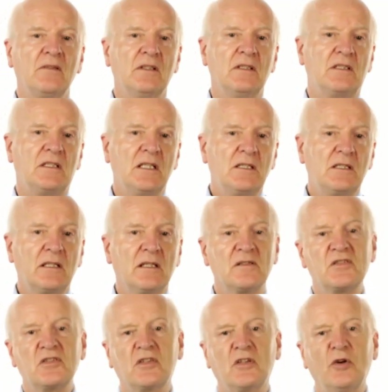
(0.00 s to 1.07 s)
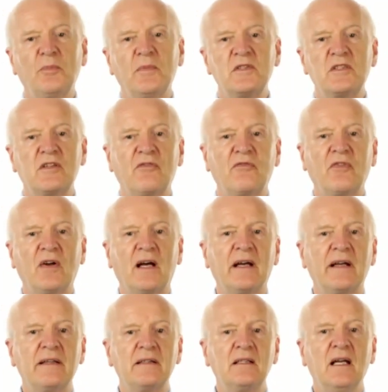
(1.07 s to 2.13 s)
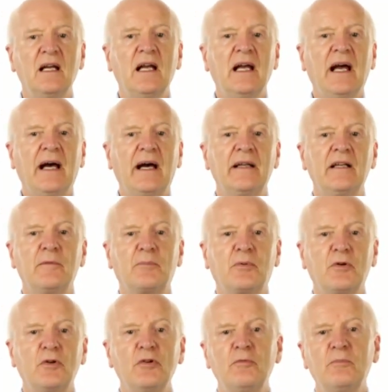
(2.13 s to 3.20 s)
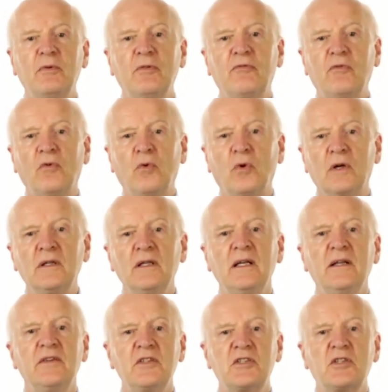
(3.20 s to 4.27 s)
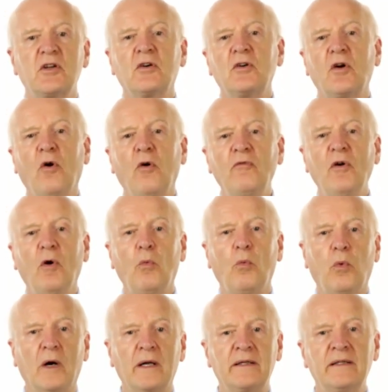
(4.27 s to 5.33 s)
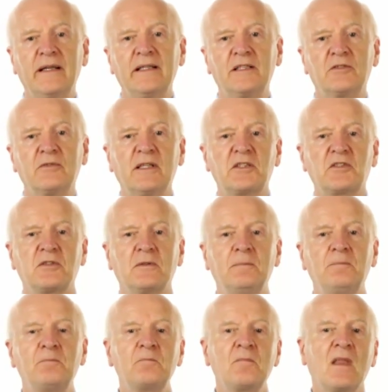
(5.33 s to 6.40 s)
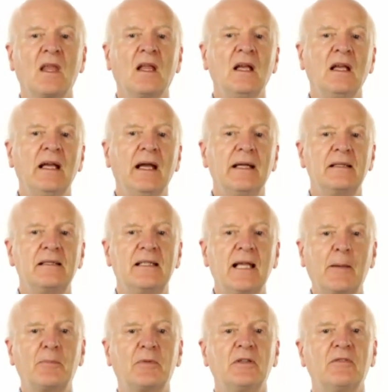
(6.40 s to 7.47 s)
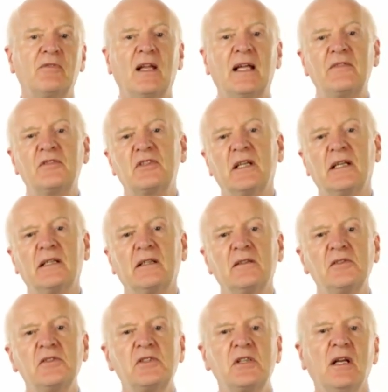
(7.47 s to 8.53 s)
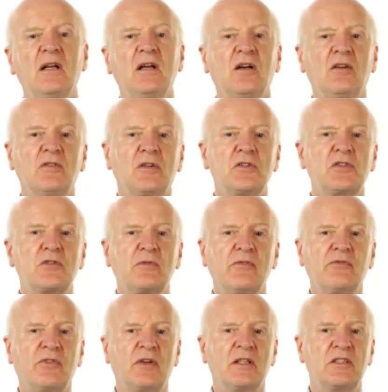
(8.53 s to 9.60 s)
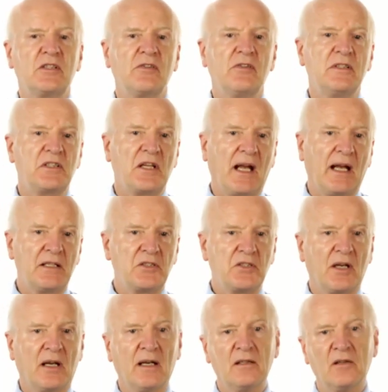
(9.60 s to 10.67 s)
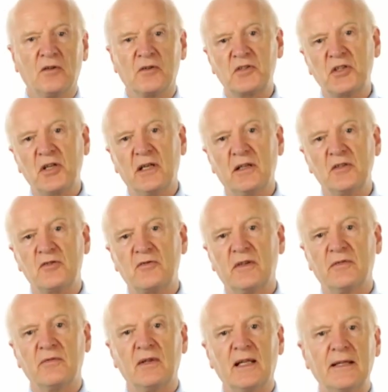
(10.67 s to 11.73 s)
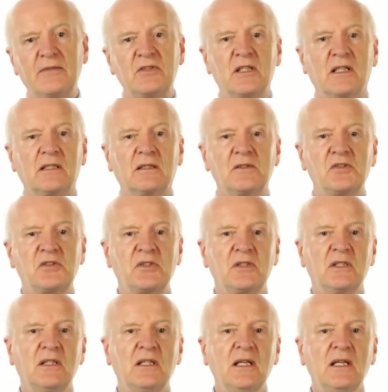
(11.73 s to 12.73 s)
The detailed scope is defined and approved before the start of one iteration. Adaptive life cycles are also referred to as agile or change-driven life cycles.